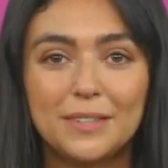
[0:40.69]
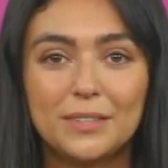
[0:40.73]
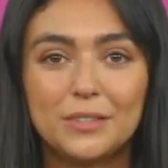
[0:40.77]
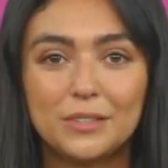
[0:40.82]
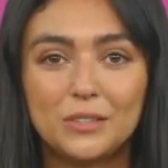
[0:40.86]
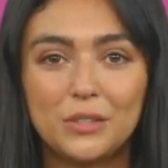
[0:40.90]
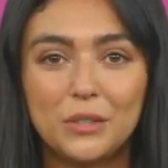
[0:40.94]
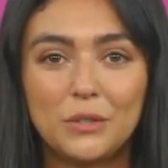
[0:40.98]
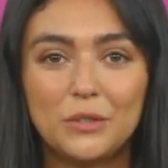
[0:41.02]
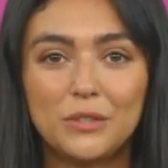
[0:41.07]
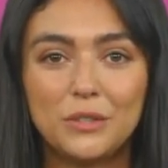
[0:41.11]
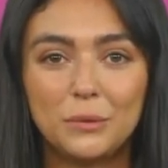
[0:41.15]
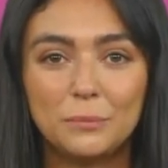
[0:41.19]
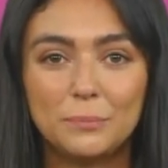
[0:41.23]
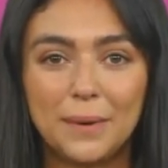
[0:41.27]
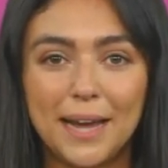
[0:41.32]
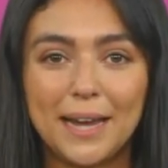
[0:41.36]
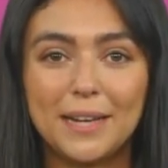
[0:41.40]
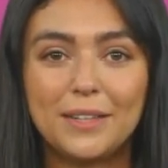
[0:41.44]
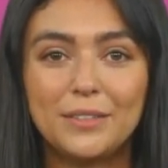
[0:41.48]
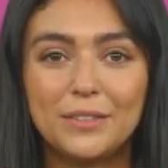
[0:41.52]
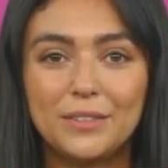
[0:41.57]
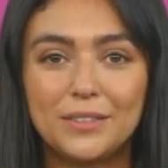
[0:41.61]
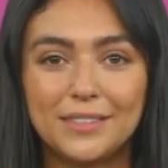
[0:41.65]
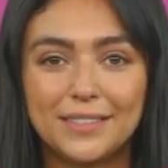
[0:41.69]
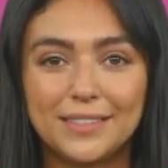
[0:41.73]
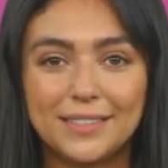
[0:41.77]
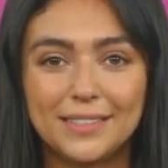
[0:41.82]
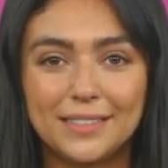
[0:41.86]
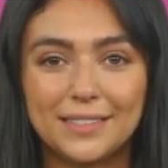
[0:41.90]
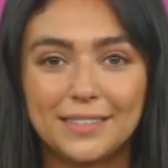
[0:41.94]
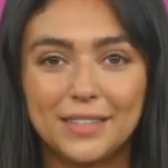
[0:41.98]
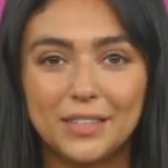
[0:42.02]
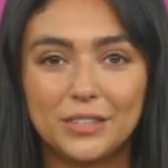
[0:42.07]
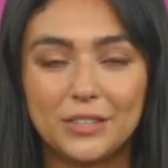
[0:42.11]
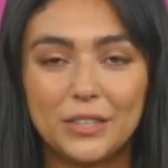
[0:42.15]
Social matters
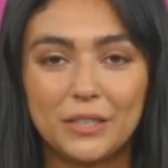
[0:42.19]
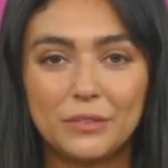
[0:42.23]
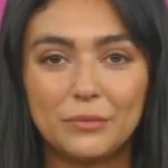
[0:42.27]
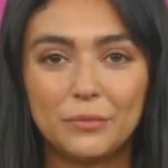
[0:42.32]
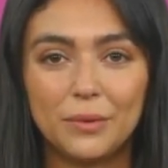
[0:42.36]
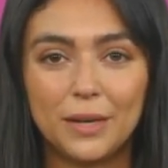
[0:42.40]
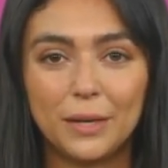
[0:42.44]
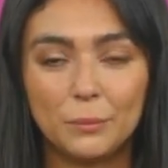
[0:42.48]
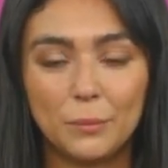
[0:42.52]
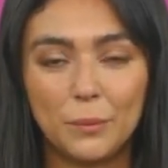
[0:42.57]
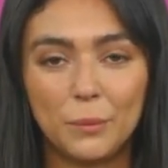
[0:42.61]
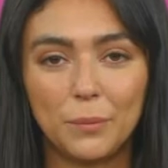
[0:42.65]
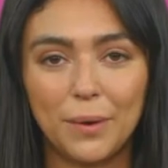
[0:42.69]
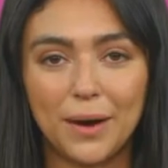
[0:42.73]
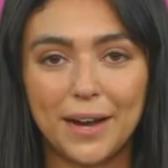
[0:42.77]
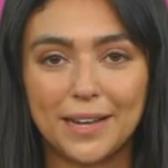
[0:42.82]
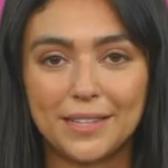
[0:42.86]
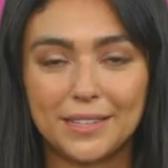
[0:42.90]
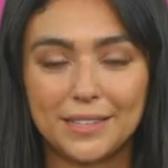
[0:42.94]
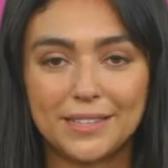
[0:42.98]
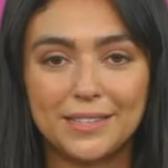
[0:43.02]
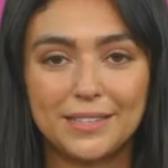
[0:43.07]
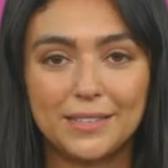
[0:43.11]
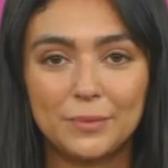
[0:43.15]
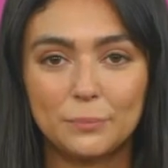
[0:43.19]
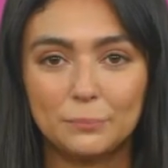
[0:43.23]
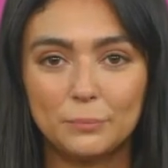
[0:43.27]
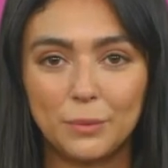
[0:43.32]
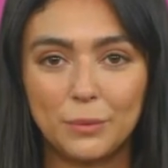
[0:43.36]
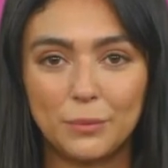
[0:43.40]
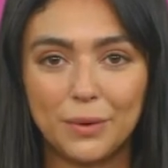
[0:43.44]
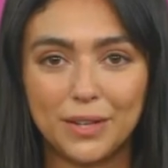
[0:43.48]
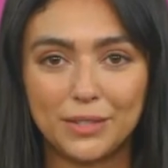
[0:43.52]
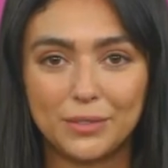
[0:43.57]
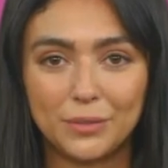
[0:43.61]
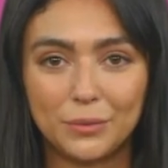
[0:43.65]
such as labor rights,
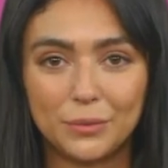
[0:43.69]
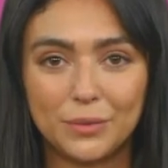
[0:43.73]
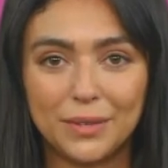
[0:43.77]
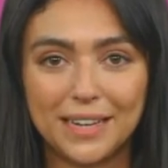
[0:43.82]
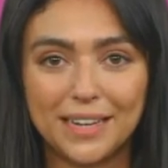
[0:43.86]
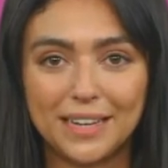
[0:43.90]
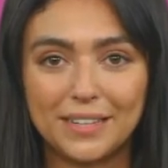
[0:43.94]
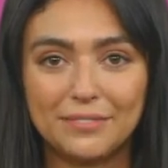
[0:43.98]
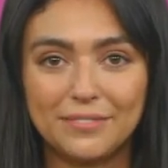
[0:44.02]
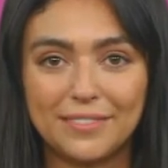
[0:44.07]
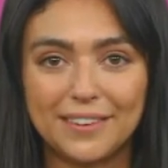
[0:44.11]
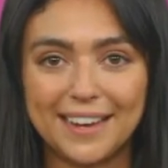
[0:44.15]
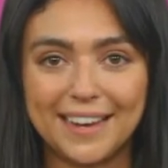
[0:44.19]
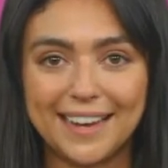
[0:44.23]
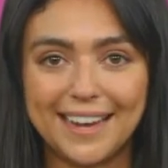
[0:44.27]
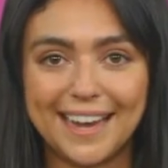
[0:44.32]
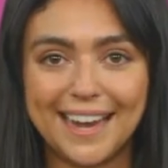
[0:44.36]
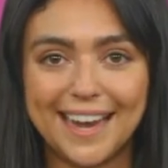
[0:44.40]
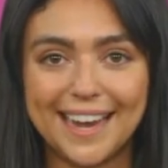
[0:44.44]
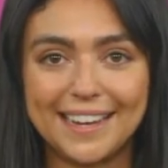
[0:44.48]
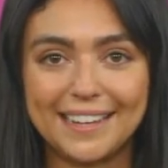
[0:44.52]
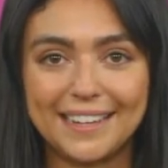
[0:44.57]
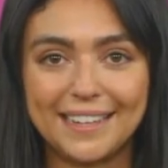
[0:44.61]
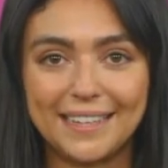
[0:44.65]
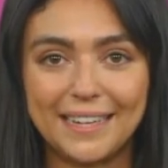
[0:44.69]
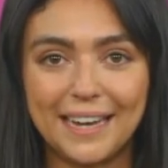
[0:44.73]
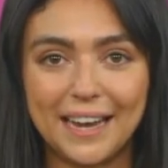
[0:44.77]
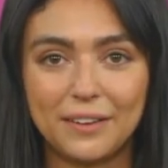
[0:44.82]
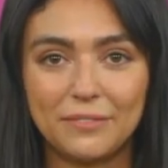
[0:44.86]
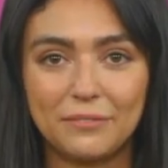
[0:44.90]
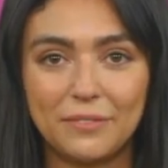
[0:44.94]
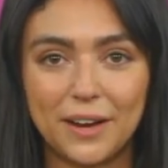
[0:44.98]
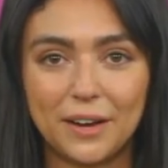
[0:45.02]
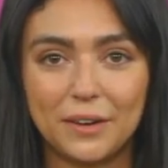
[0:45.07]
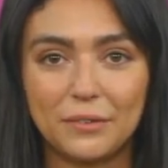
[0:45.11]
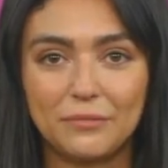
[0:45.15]
parental leave, and
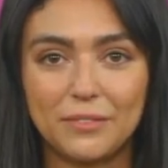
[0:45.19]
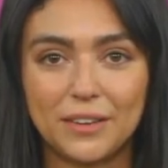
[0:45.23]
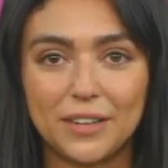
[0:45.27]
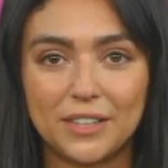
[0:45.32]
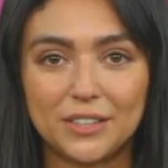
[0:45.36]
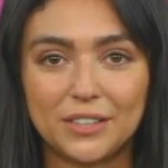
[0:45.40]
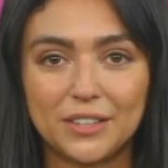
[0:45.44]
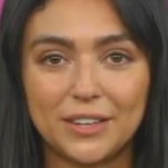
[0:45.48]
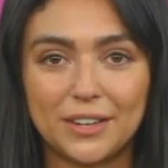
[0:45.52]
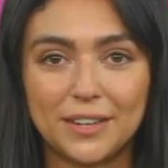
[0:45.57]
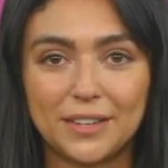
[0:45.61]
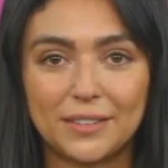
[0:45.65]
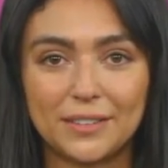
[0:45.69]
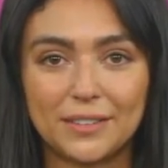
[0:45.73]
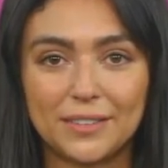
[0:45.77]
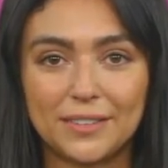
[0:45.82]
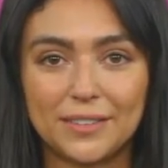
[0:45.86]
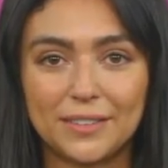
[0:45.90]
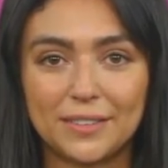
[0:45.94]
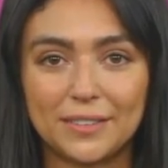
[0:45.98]
staff health initiatives.